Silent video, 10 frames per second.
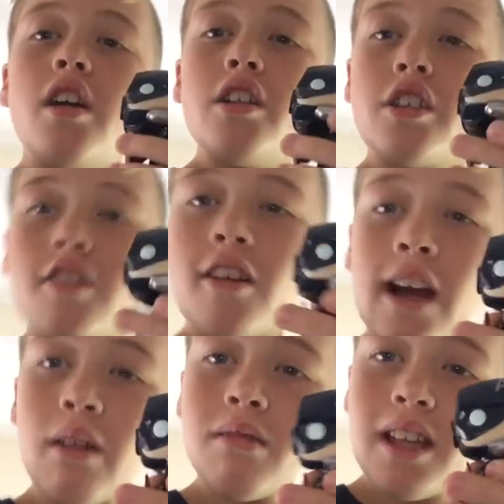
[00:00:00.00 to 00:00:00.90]
Just look
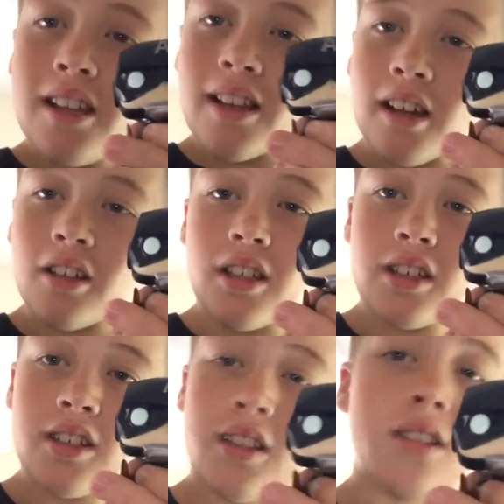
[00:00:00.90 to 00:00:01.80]
how detailed
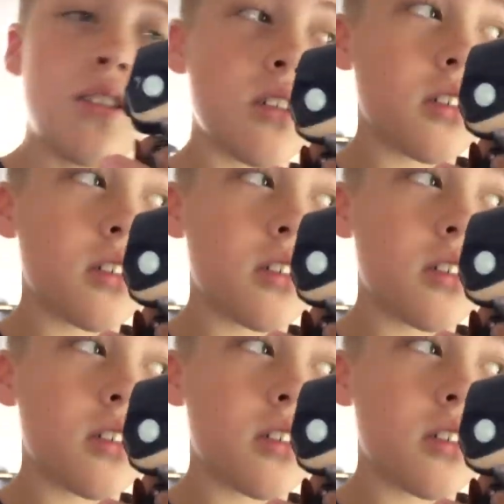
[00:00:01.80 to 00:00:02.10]
this is.